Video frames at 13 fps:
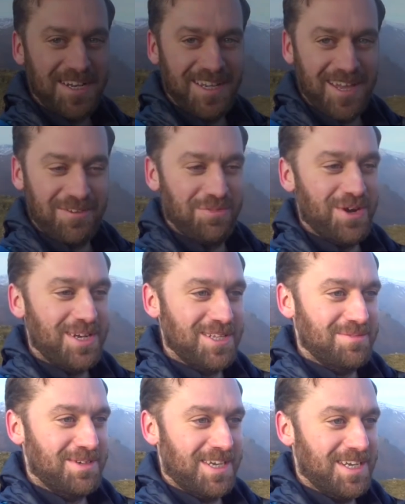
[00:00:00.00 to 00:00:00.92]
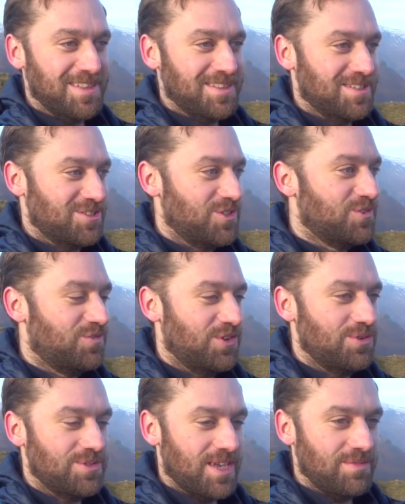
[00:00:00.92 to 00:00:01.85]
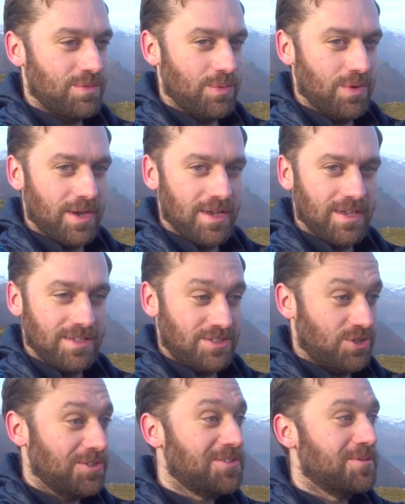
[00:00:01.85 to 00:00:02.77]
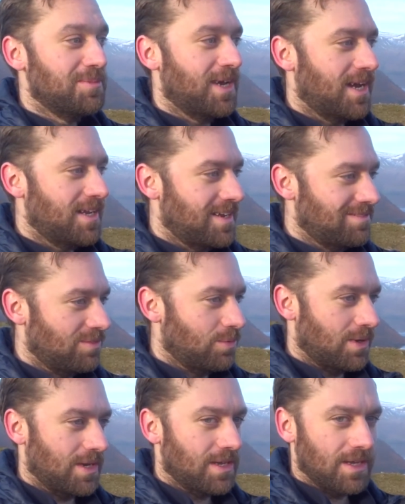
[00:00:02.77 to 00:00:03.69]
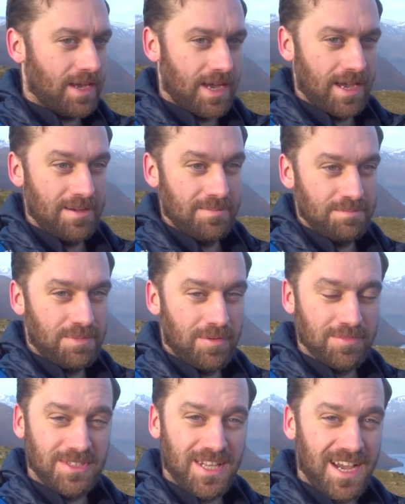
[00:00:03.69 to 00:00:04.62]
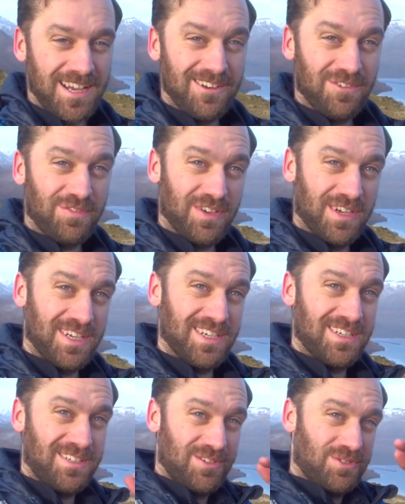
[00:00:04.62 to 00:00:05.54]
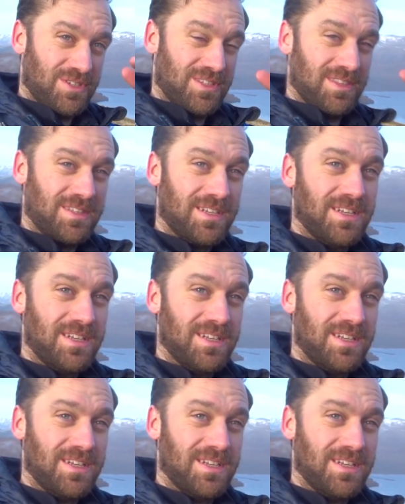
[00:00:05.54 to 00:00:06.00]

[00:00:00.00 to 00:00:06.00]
of like, where do you begin? There's just views everywhere, shots to be had everywhere. But I'm starting off here using